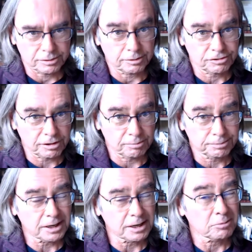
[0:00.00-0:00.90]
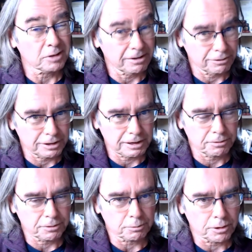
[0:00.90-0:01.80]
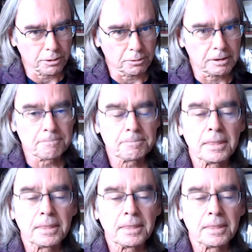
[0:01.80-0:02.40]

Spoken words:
sometime later down the road.